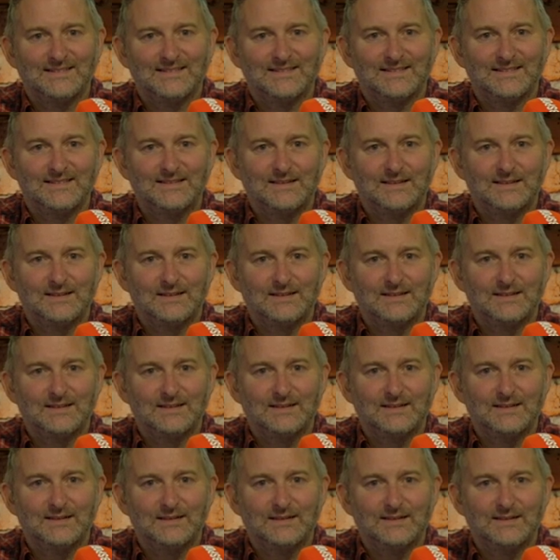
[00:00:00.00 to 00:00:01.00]

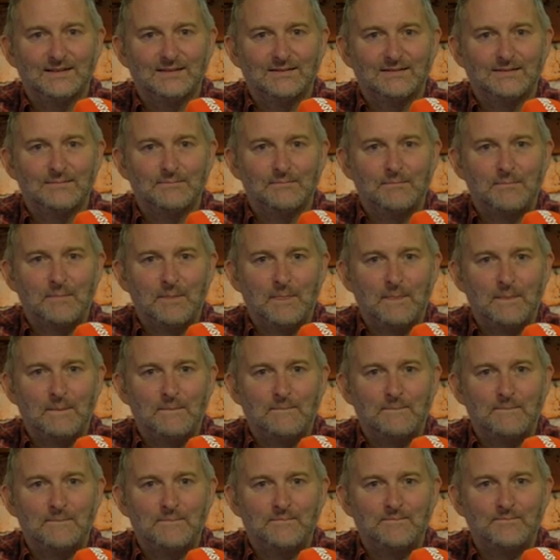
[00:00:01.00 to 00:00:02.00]

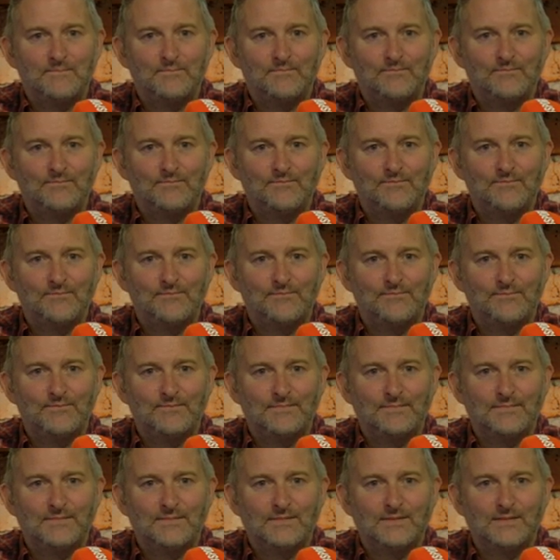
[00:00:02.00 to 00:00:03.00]

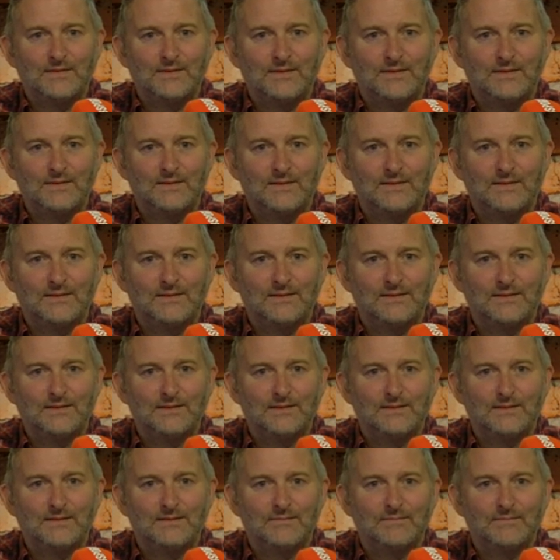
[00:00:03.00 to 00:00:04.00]

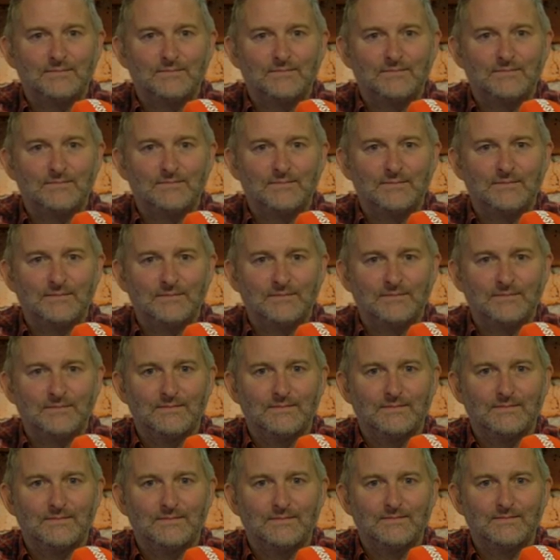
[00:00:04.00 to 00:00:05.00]

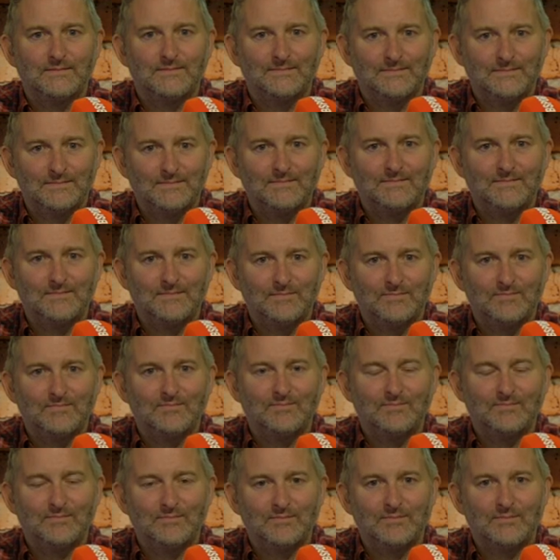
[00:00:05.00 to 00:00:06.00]

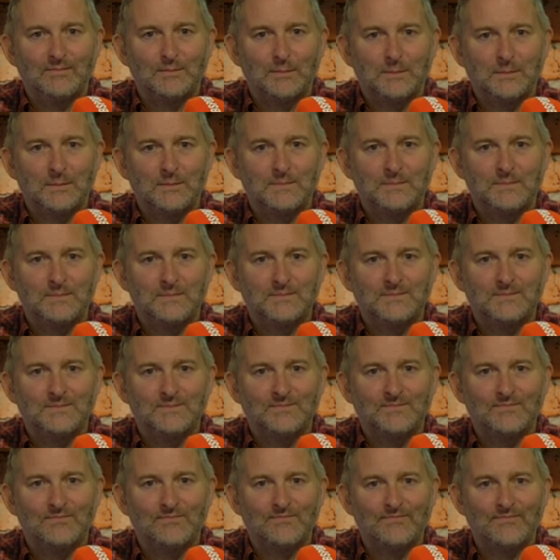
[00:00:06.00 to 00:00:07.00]

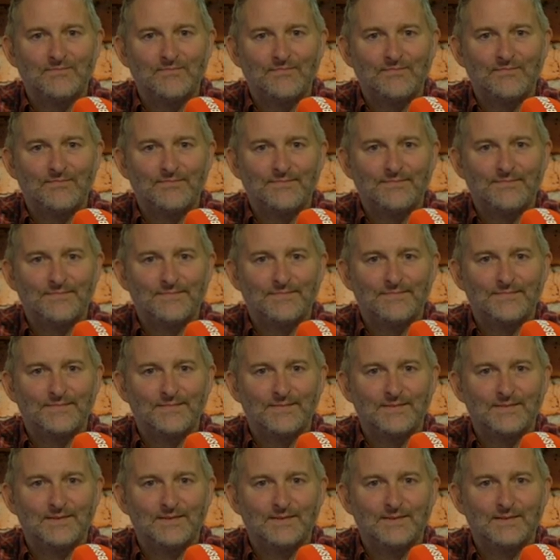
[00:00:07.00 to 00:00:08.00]
The person shown says nothing.